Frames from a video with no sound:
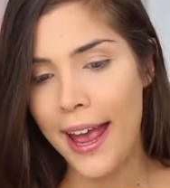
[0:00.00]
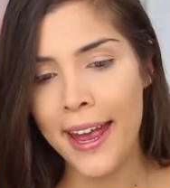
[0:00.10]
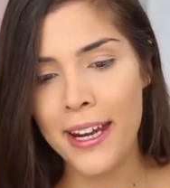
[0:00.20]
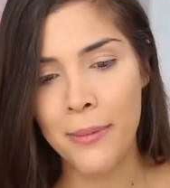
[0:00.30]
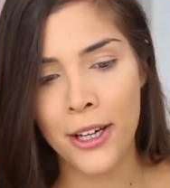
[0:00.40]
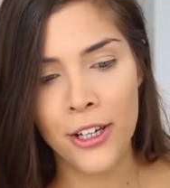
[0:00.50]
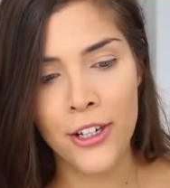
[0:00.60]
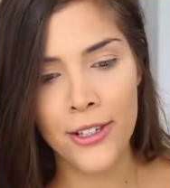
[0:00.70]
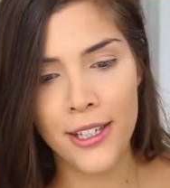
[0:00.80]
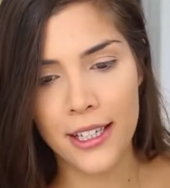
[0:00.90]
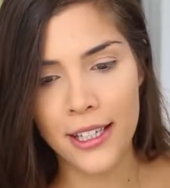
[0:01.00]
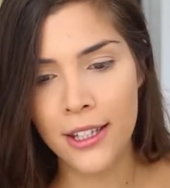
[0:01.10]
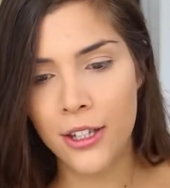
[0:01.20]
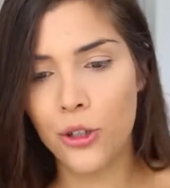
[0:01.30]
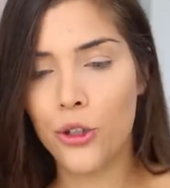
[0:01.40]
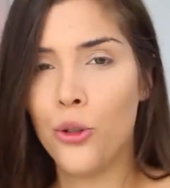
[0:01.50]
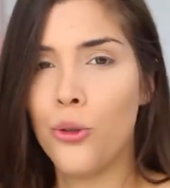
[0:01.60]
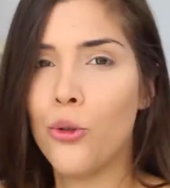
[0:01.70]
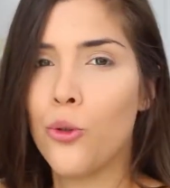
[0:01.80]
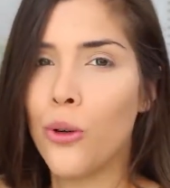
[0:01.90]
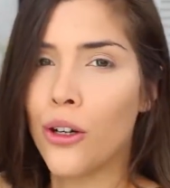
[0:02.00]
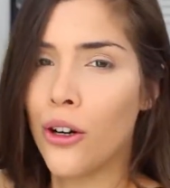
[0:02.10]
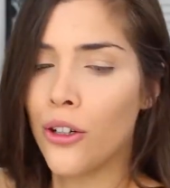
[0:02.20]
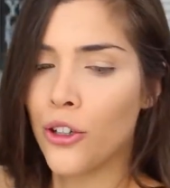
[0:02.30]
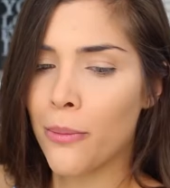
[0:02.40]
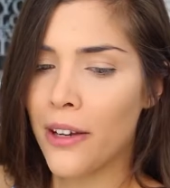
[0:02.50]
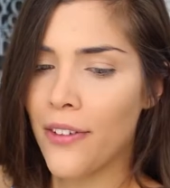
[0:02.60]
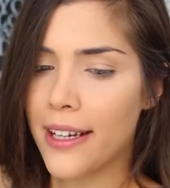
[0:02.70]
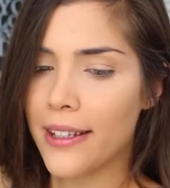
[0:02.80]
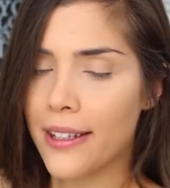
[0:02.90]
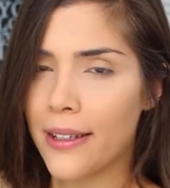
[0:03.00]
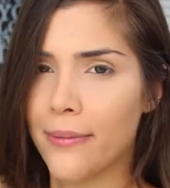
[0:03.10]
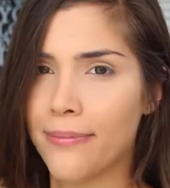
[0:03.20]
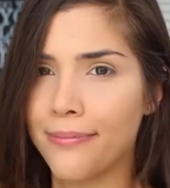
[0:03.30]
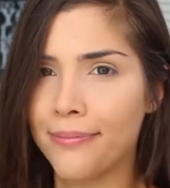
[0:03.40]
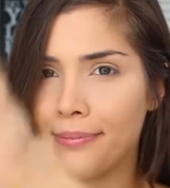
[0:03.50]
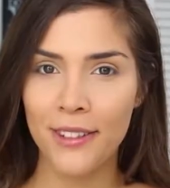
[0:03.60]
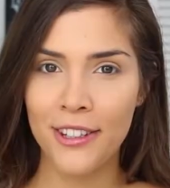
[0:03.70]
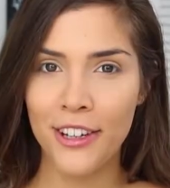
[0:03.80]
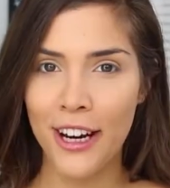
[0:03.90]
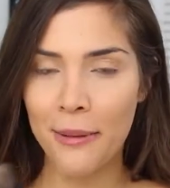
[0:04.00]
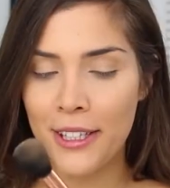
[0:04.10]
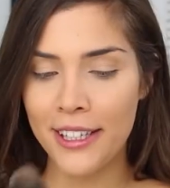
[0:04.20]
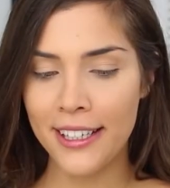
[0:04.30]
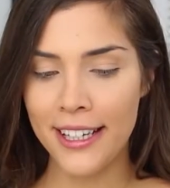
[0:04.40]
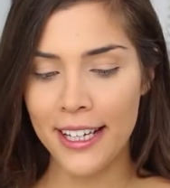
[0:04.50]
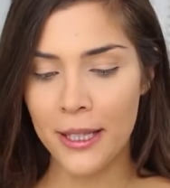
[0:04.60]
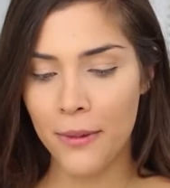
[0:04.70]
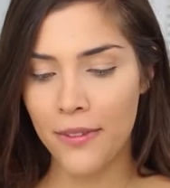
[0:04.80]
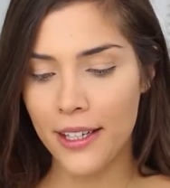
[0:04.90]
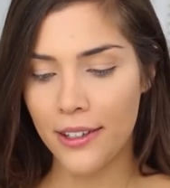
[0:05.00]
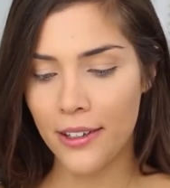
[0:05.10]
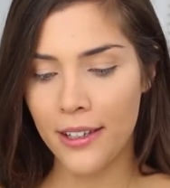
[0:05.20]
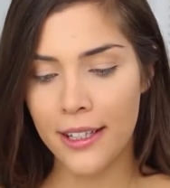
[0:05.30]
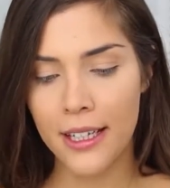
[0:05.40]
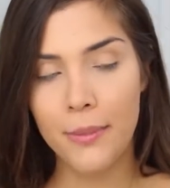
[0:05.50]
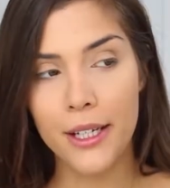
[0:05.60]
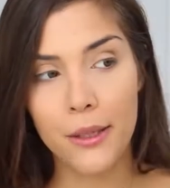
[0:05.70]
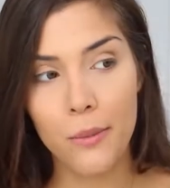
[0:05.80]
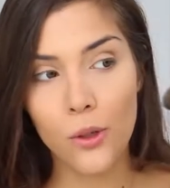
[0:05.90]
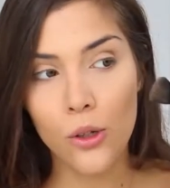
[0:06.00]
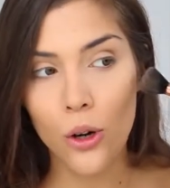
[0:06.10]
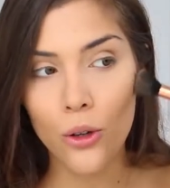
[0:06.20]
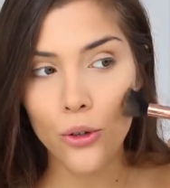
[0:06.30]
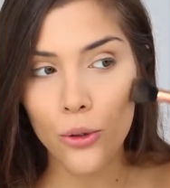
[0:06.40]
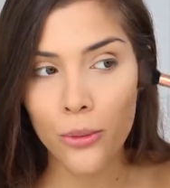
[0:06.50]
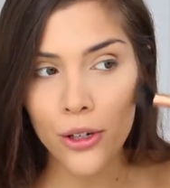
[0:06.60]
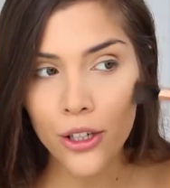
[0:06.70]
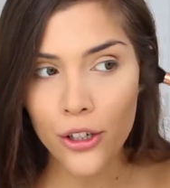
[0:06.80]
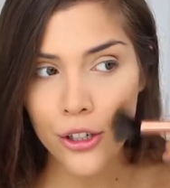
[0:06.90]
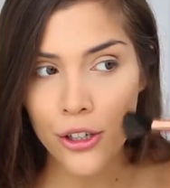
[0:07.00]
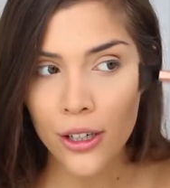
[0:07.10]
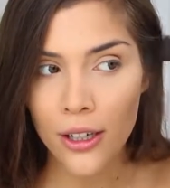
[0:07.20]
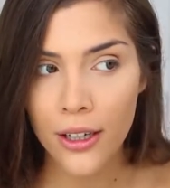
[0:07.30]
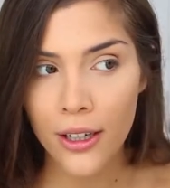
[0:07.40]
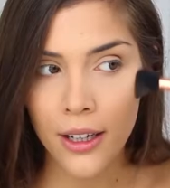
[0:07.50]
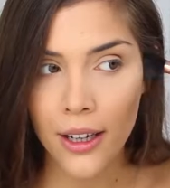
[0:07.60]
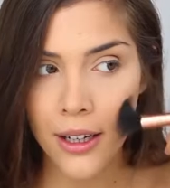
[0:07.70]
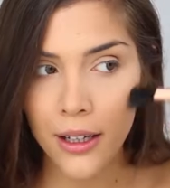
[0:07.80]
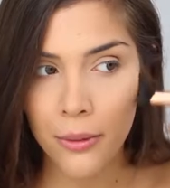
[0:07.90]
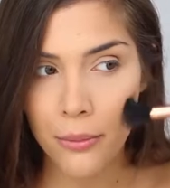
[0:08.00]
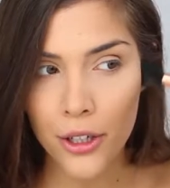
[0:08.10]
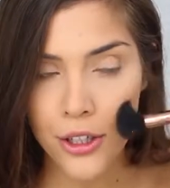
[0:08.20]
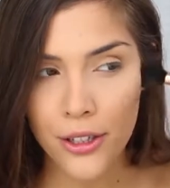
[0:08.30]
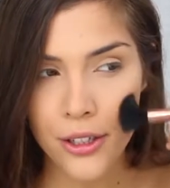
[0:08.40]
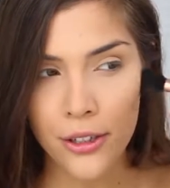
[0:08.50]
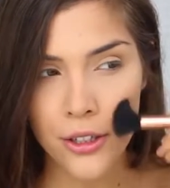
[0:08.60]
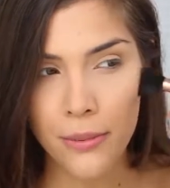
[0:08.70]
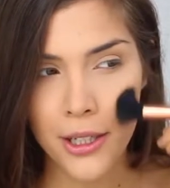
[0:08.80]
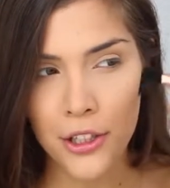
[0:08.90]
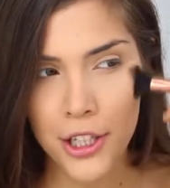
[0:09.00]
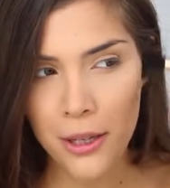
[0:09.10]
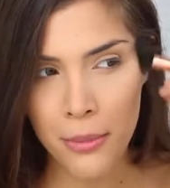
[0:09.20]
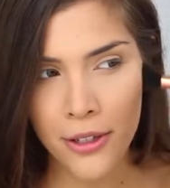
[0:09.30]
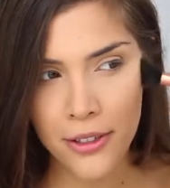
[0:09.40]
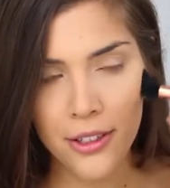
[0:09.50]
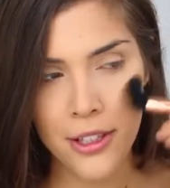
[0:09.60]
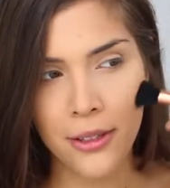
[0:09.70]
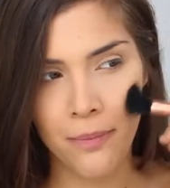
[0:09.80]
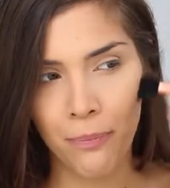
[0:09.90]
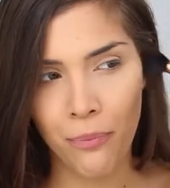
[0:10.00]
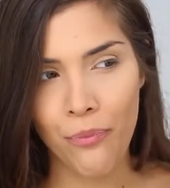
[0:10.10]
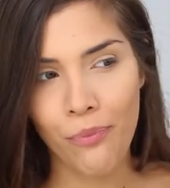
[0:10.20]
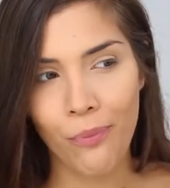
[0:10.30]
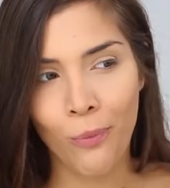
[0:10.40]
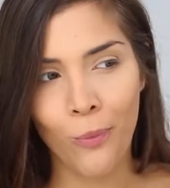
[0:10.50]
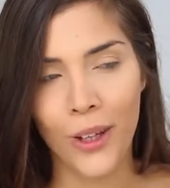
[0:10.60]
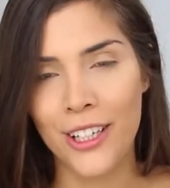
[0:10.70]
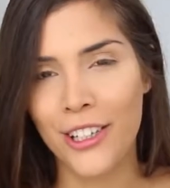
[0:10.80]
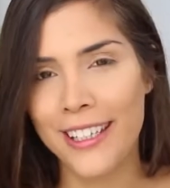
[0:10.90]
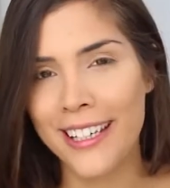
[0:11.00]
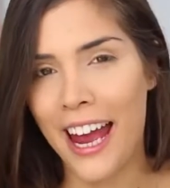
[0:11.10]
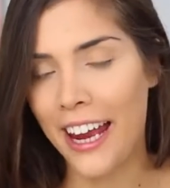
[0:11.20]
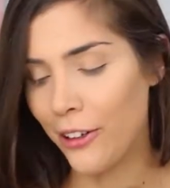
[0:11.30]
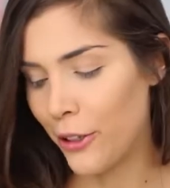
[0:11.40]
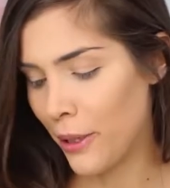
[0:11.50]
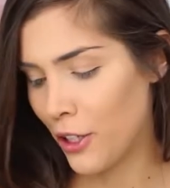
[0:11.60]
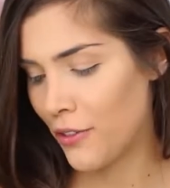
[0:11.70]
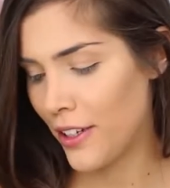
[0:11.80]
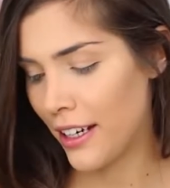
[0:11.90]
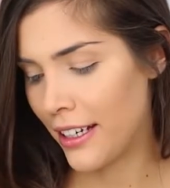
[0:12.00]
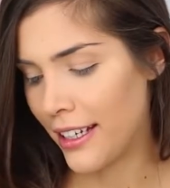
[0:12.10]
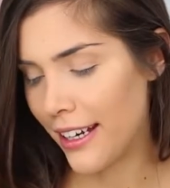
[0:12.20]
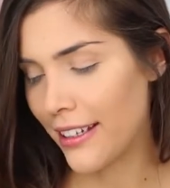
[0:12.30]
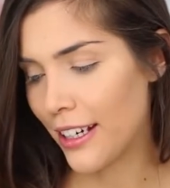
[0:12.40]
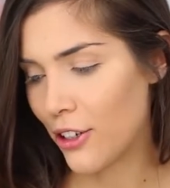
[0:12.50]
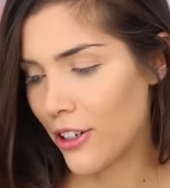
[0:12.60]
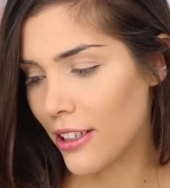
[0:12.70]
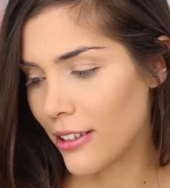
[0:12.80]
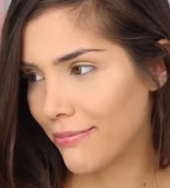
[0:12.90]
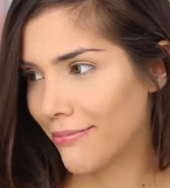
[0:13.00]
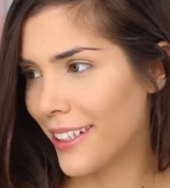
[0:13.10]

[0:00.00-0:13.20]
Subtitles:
And I'm going to use this to contour my face. So I'm just going to take some of this on a Sigma small contour brush and brush this onto my cheekbones. I just inhaled a bunch of it and it tastes like chocolate.